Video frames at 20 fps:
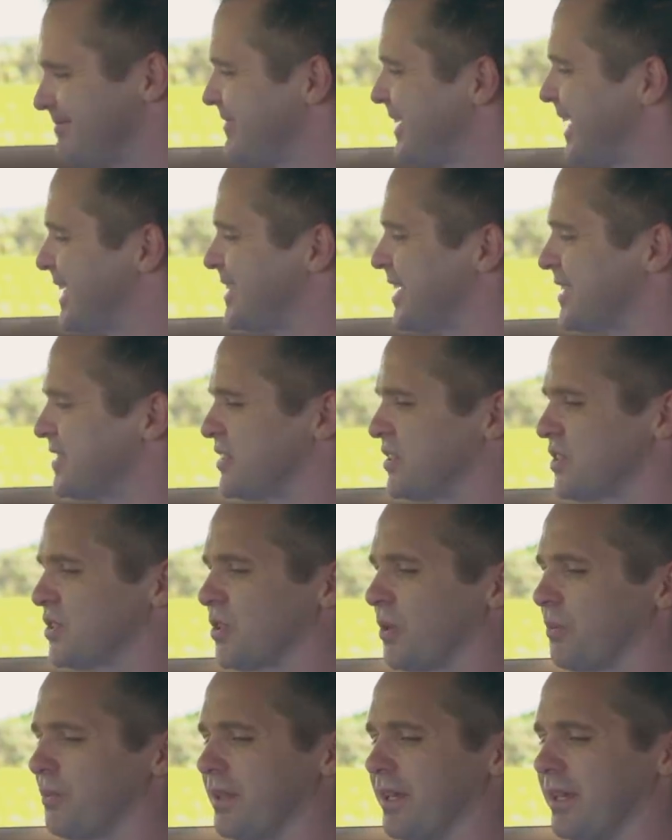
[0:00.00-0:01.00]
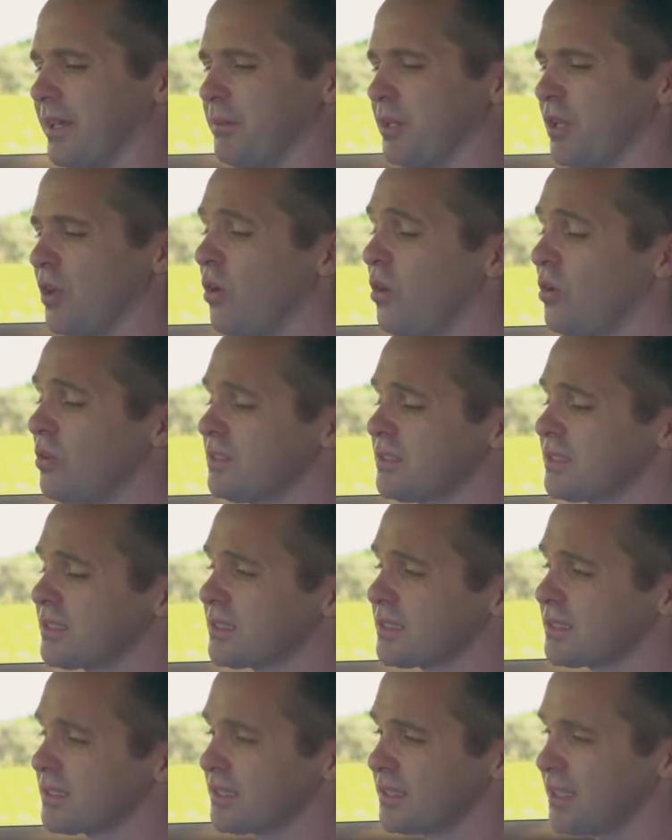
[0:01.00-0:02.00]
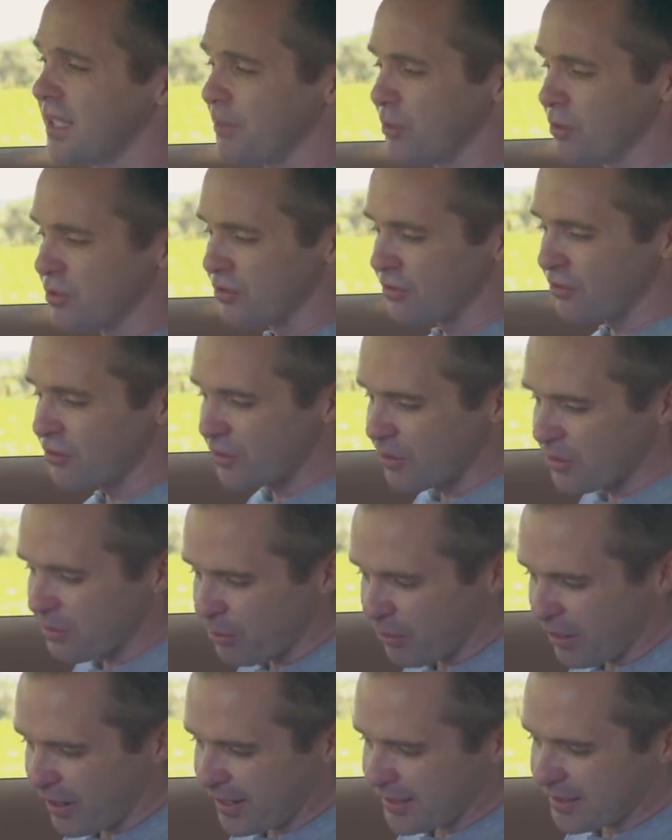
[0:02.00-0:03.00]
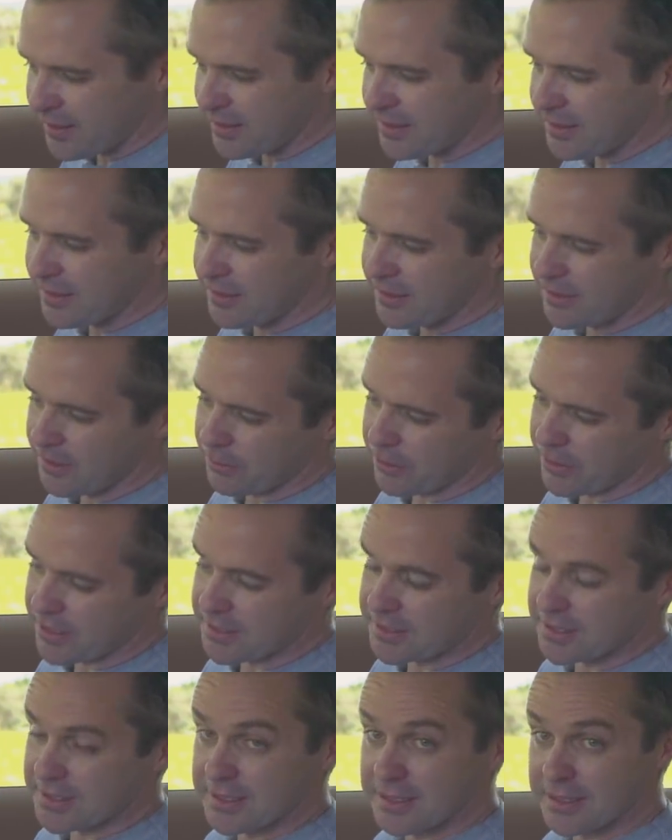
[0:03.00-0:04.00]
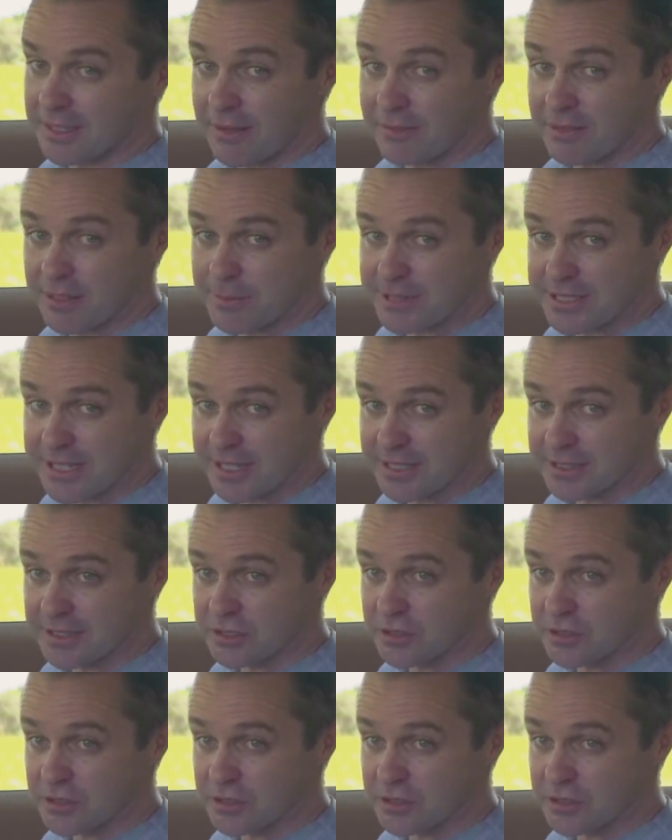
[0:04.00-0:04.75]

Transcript: it doesn't stop there, because you put your foot on the brake, you press this lovely metallic